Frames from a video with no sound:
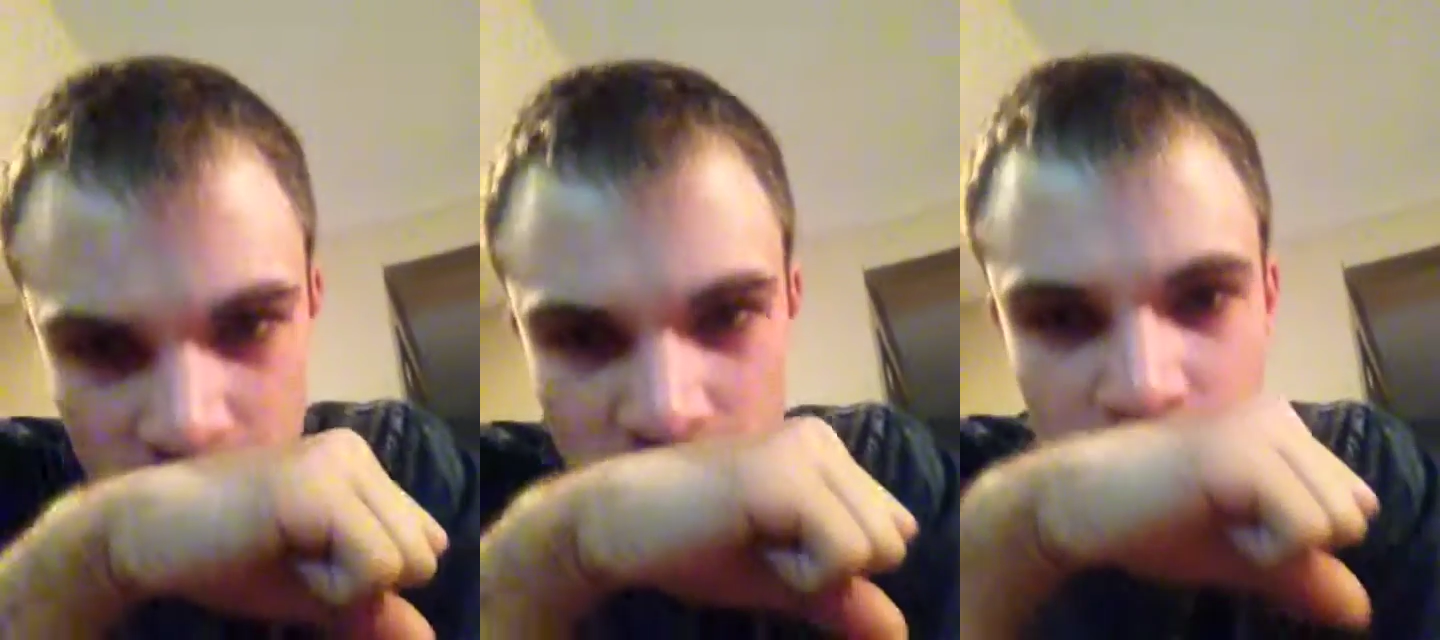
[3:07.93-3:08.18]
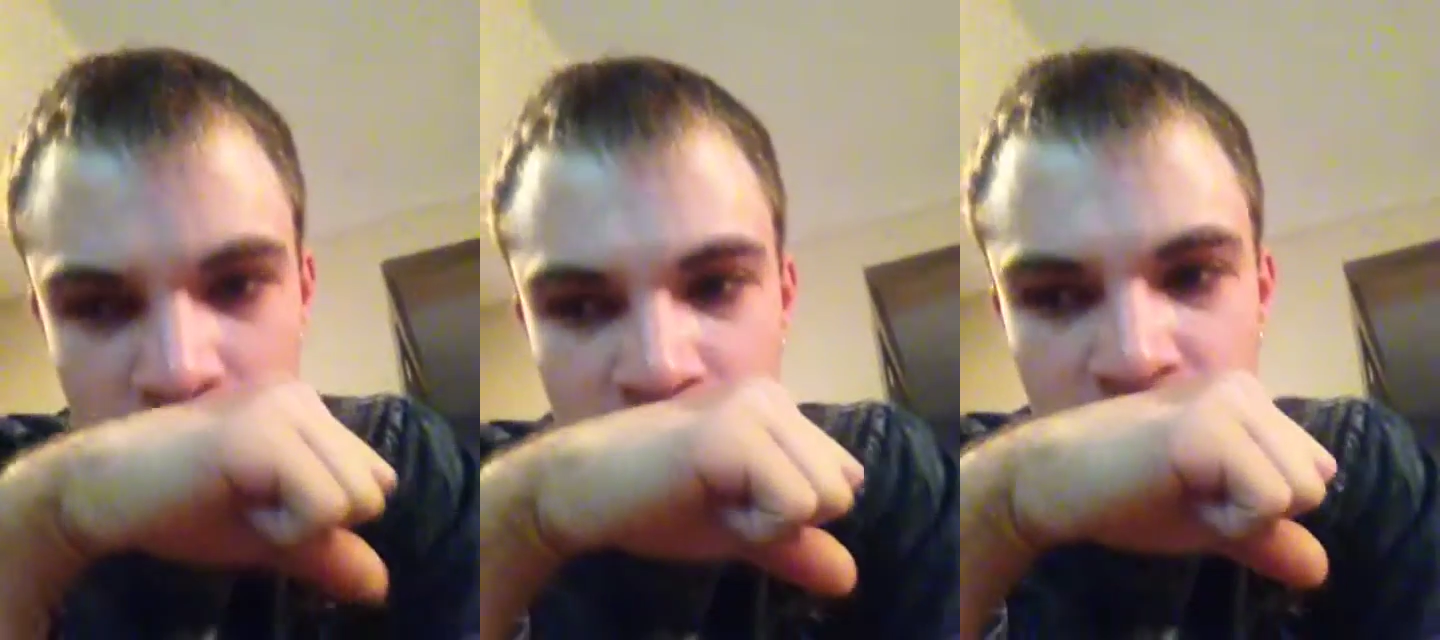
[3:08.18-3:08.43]

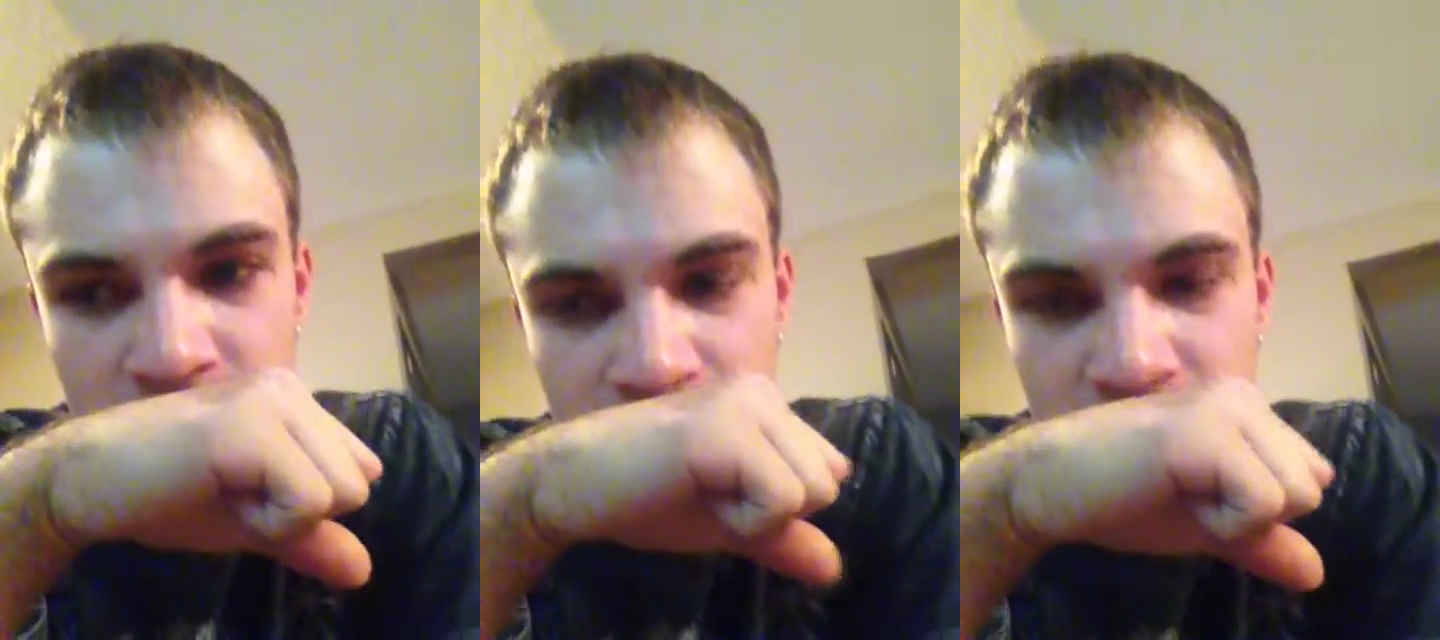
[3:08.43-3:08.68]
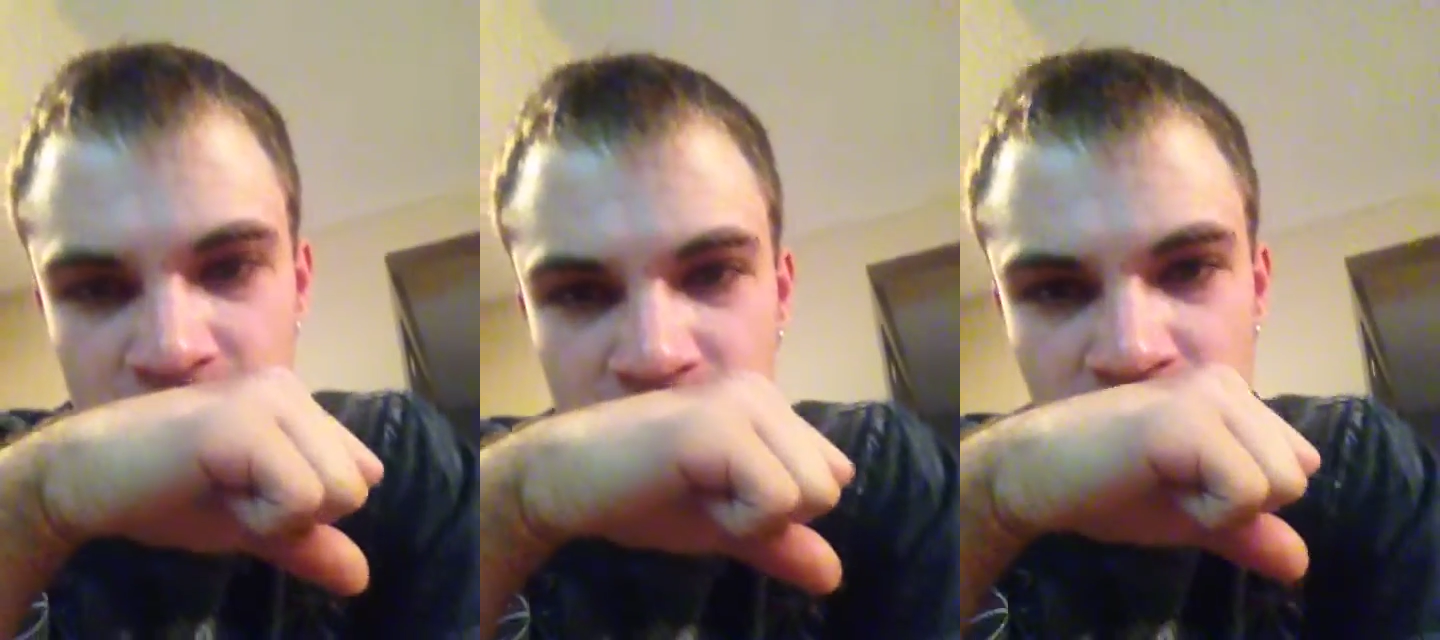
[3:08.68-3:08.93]
or An
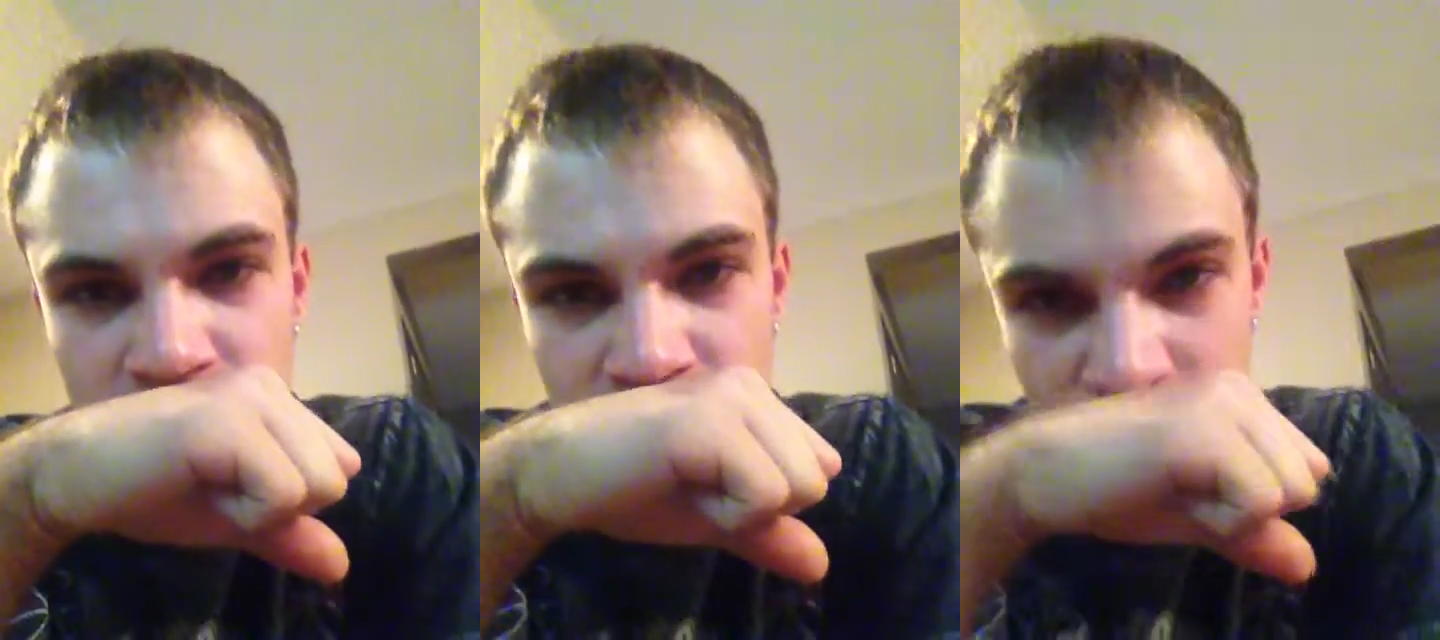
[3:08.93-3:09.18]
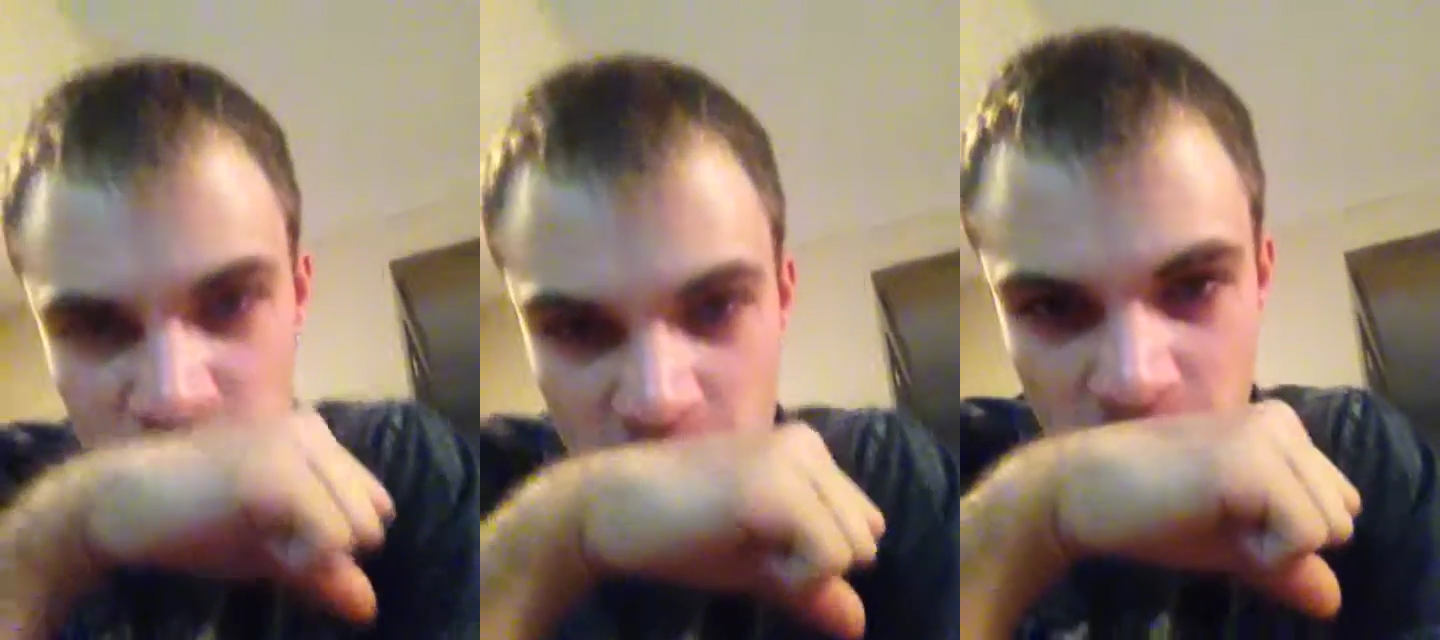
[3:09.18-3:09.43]
Inconsiderate
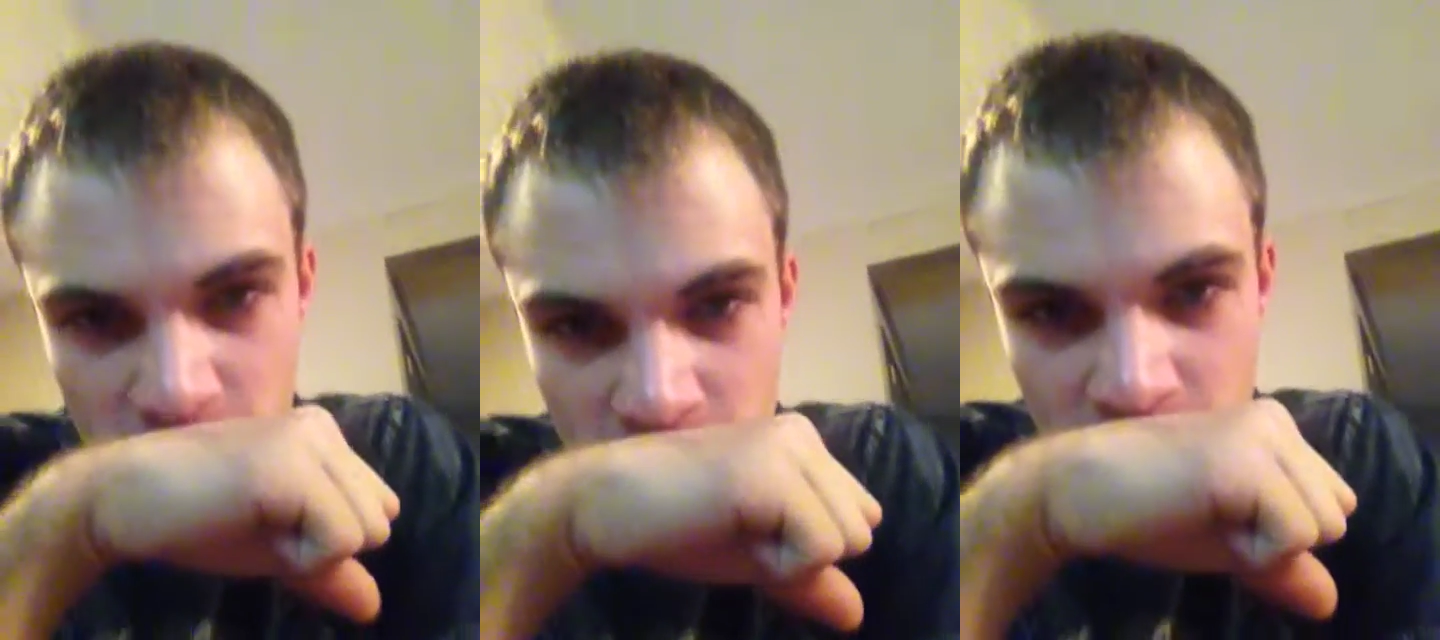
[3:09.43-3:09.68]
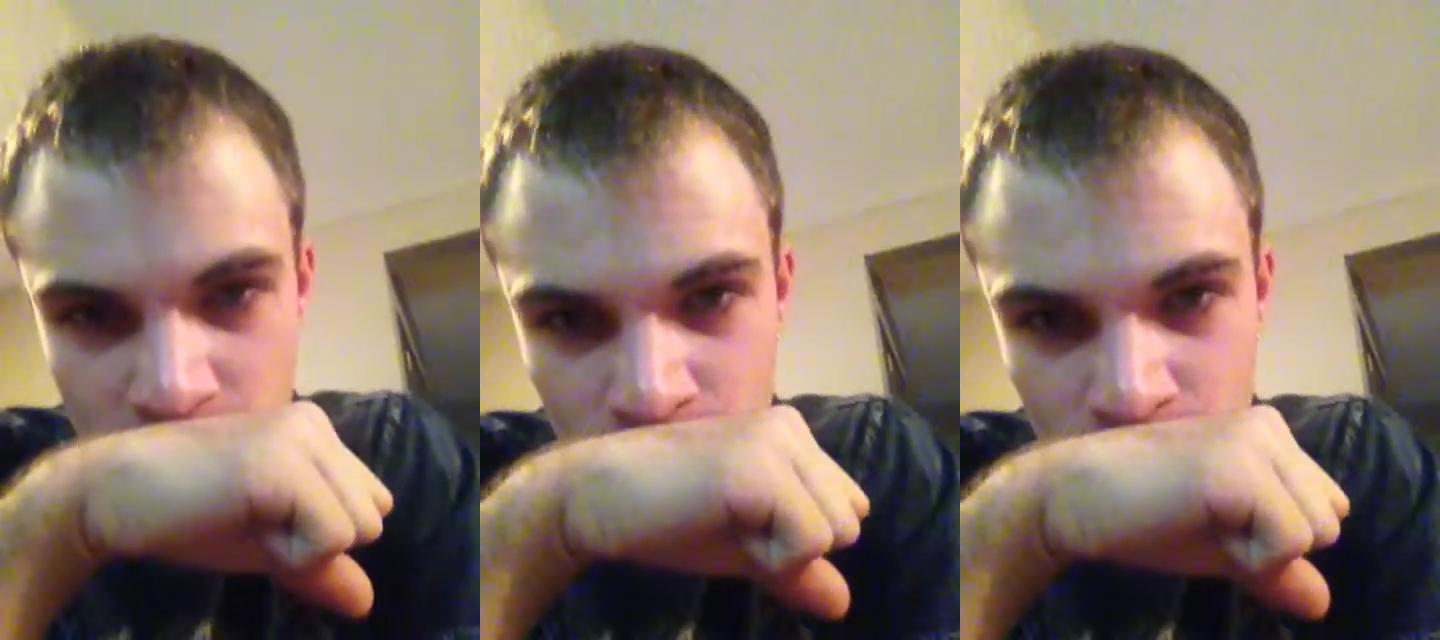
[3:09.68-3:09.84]
Truth